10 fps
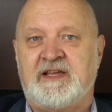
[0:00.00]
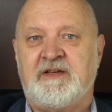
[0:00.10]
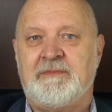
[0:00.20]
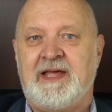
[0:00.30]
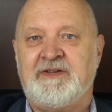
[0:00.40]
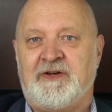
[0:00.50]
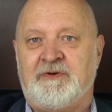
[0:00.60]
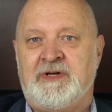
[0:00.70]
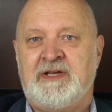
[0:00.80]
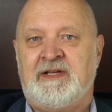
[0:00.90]
a
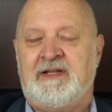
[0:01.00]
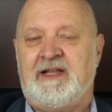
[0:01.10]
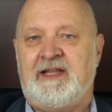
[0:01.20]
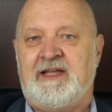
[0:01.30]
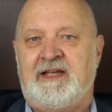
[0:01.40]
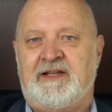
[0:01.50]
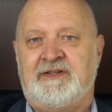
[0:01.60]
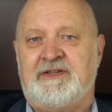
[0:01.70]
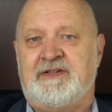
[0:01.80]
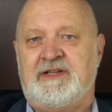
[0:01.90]
commando,
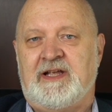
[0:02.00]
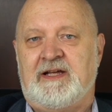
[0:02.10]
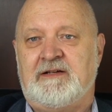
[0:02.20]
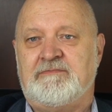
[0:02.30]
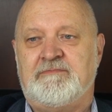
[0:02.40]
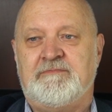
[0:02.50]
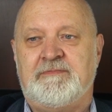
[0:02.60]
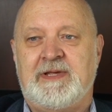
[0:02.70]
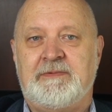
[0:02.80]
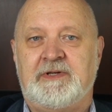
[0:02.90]
and
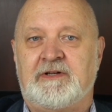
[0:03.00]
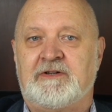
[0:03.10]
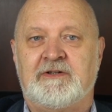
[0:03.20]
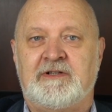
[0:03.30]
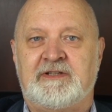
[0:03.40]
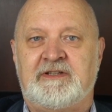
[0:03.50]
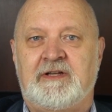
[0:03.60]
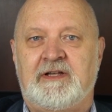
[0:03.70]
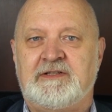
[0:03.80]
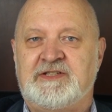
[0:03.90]
maybe a girl
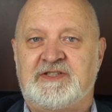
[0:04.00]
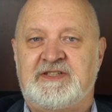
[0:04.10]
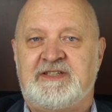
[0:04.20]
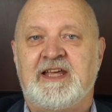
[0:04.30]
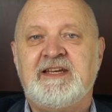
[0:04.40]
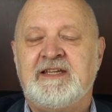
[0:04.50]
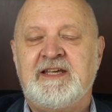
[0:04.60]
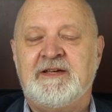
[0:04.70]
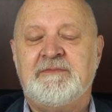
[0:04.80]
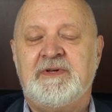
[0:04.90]
is dating
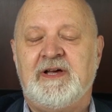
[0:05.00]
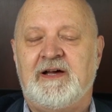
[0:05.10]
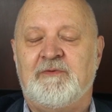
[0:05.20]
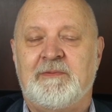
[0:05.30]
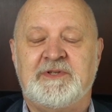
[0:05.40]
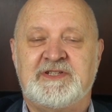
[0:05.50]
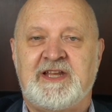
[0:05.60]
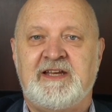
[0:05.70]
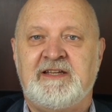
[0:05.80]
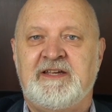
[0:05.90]
him, a woman's
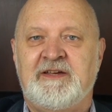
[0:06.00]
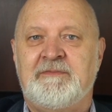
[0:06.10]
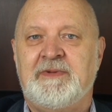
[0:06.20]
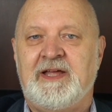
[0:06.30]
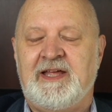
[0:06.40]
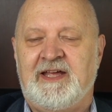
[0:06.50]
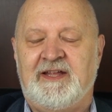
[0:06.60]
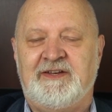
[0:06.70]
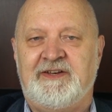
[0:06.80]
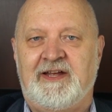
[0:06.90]
dating him,
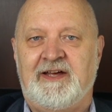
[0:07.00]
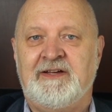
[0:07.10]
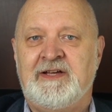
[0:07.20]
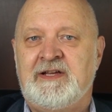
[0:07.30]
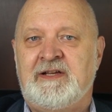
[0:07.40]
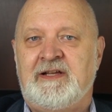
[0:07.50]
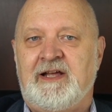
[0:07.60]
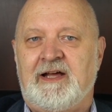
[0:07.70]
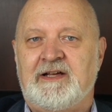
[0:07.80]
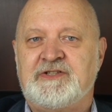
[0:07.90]
and
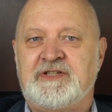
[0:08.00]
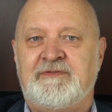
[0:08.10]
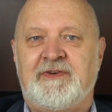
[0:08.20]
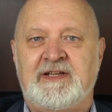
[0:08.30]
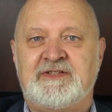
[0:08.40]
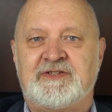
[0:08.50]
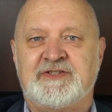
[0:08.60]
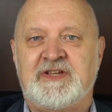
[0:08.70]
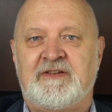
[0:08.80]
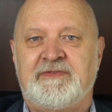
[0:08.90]
she finds
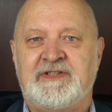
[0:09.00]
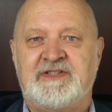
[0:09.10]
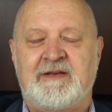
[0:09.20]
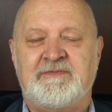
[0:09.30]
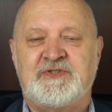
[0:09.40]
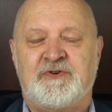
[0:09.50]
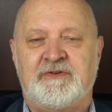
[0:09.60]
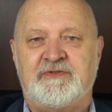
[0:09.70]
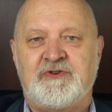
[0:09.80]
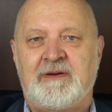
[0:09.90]
herself in some sort
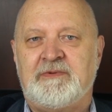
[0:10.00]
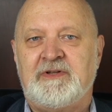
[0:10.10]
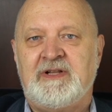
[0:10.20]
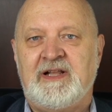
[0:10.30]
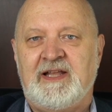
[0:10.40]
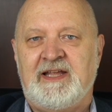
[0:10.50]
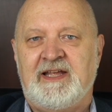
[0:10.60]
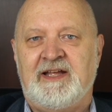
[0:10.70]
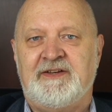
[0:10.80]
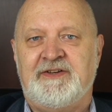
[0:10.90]
of trouble,
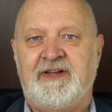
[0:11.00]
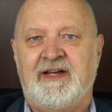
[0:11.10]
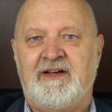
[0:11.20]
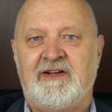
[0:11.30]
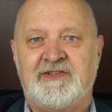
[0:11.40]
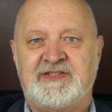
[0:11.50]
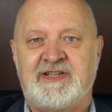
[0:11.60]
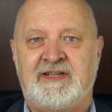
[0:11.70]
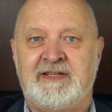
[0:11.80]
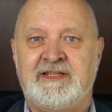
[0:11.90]
and all of a
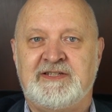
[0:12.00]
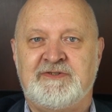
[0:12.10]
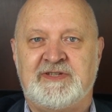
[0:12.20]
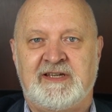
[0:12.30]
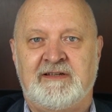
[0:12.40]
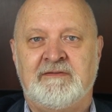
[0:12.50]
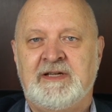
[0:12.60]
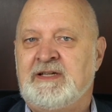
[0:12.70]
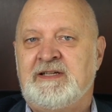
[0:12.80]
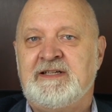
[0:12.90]
sudden he's using
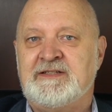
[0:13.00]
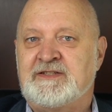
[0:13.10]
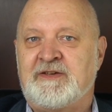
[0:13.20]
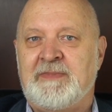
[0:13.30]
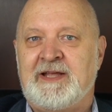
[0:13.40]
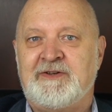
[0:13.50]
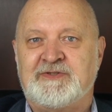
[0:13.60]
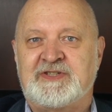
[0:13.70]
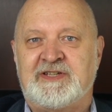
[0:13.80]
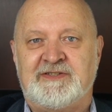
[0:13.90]
his commando
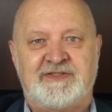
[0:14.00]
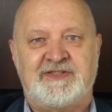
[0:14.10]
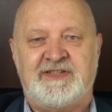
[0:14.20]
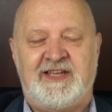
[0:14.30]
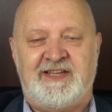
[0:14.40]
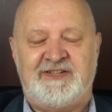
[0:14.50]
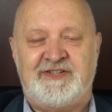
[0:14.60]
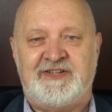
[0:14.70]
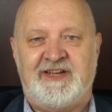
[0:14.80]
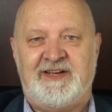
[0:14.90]
skills, and